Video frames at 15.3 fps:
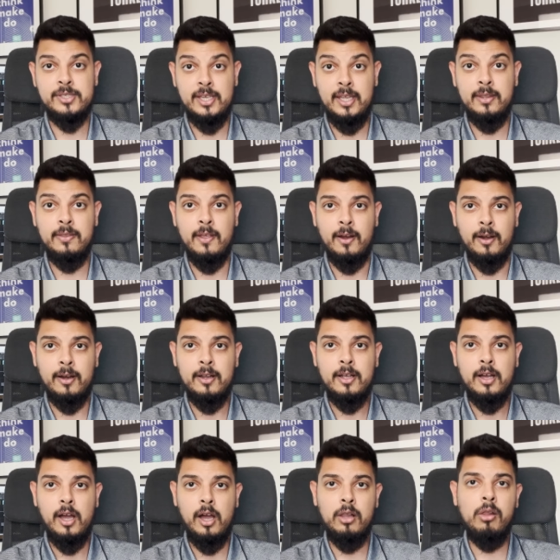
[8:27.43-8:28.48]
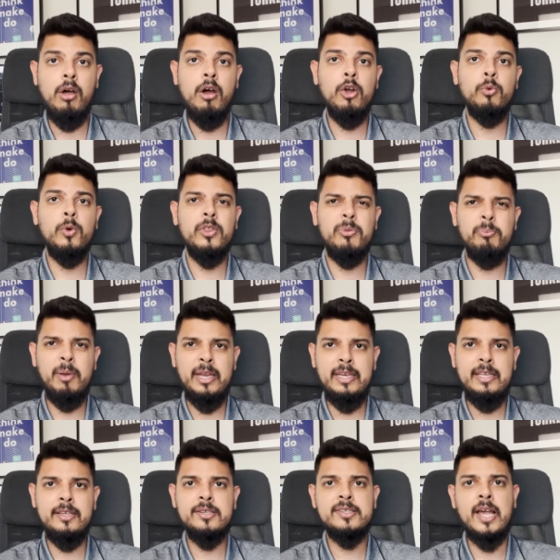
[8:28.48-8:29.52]
in there, along with
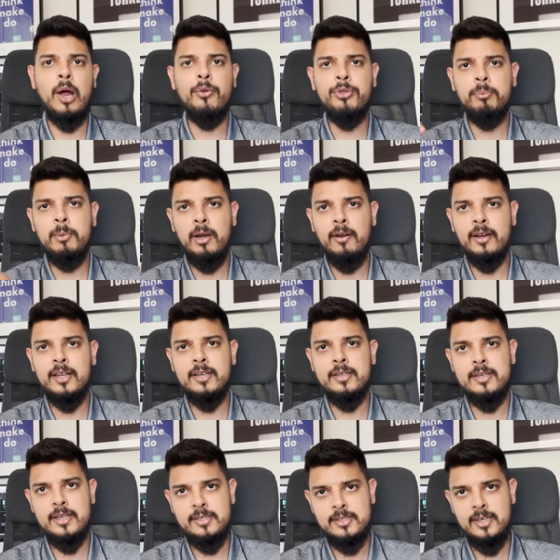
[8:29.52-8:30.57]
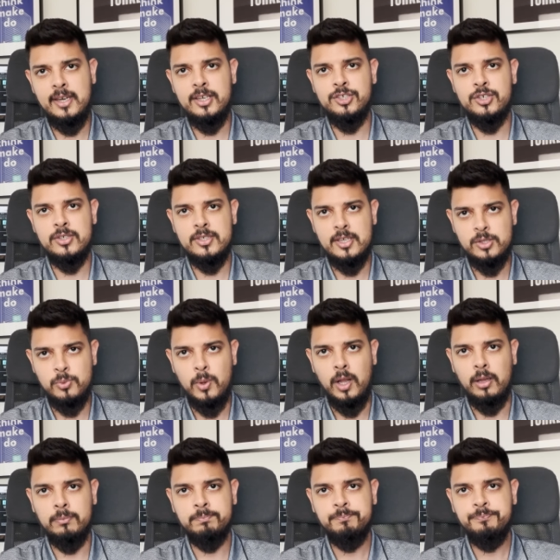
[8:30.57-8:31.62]
many South American destinations as
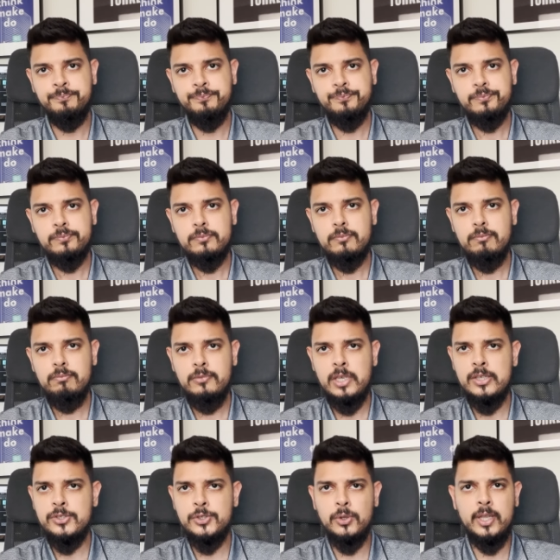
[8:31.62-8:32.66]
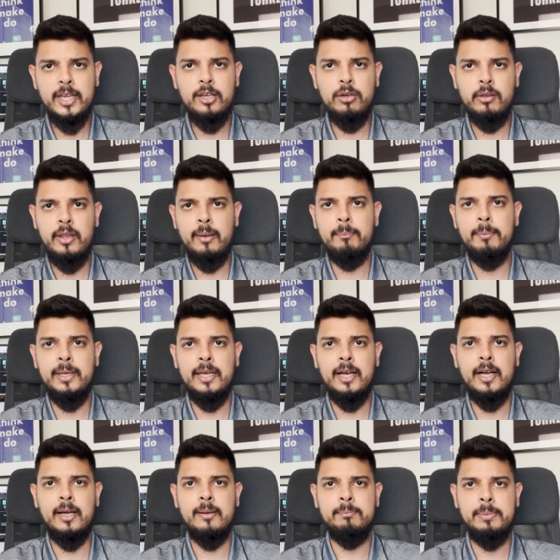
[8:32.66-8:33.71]
well. So like
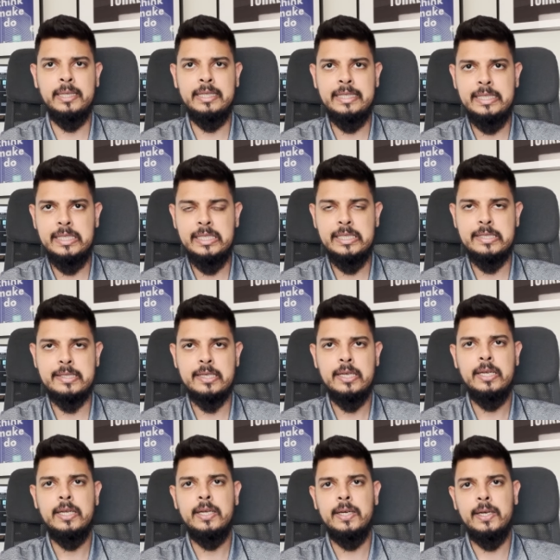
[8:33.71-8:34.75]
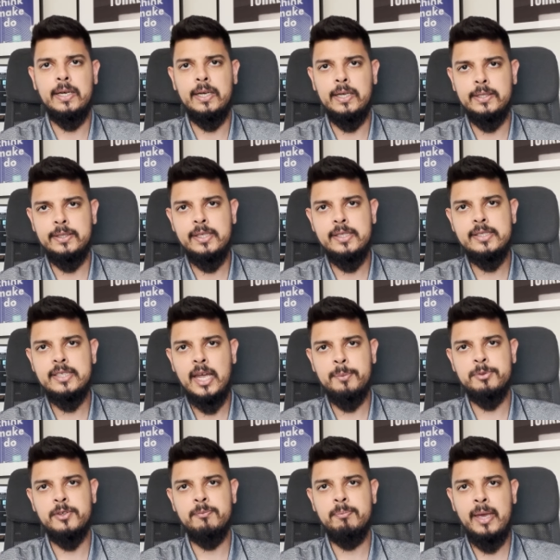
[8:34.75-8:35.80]
Colombia, Belize, uh, these
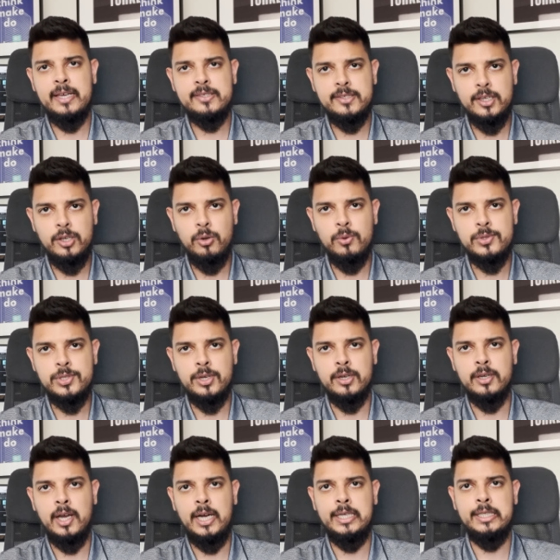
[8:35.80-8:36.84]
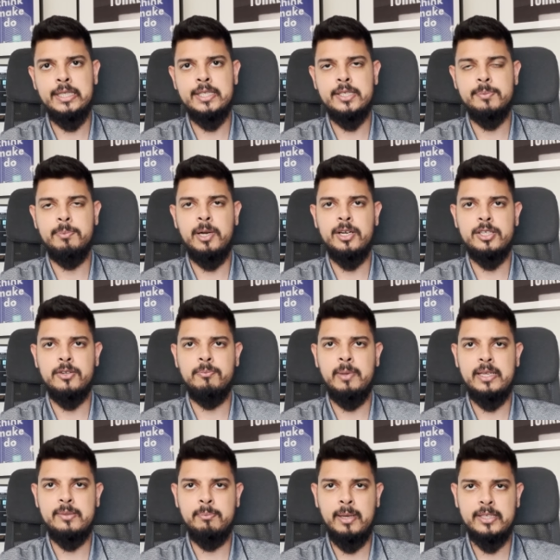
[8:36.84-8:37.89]
types of Mexico, certain islands, parts of
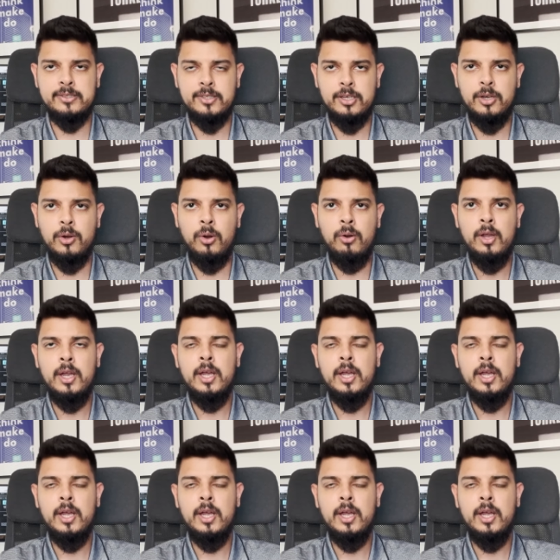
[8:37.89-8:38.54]
Mexico,